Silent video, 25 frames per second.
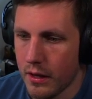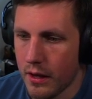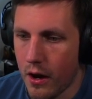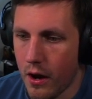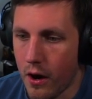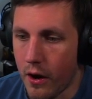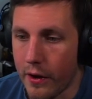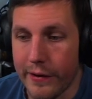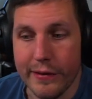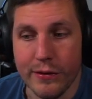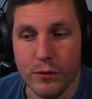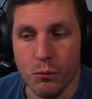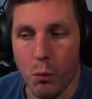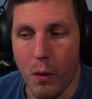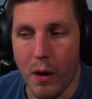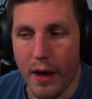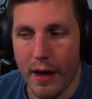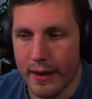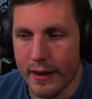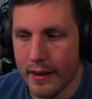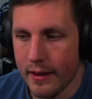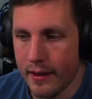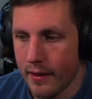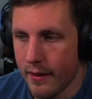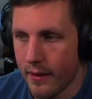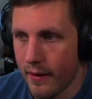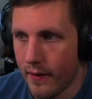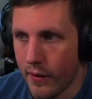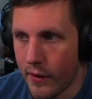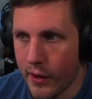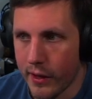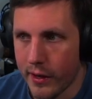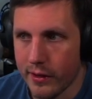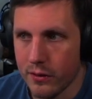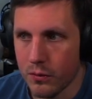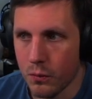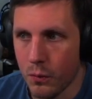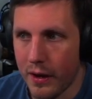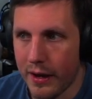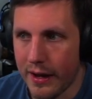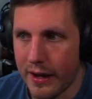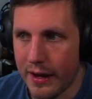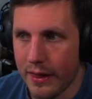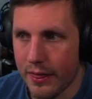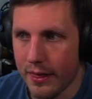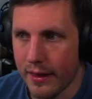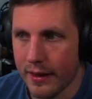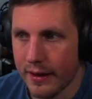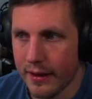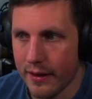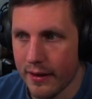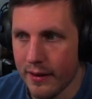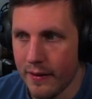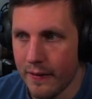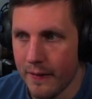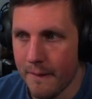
on his way. I think